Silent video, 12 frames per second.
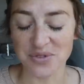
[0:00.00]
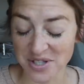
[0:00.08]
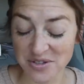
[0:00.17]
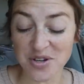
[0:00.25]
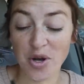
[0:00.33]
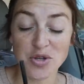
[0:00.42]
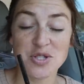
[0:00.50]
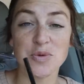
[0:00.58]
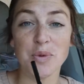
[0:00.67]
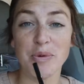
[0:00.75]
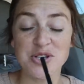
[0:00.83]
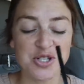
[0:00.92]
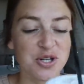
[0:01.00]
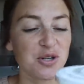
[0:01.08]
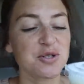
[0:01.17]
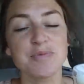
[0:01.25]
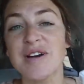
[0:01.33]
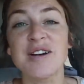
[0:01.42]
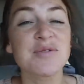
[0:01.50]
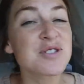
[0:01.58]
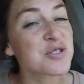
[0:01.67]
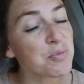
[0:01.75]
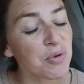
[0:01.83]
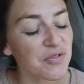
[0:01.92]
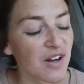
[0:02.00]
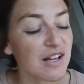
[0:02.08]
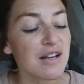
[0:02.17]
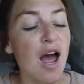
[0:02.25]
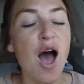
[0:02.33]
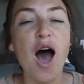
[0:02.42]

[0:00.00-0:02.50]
when you go just with a bunch of girls, but it was super fun.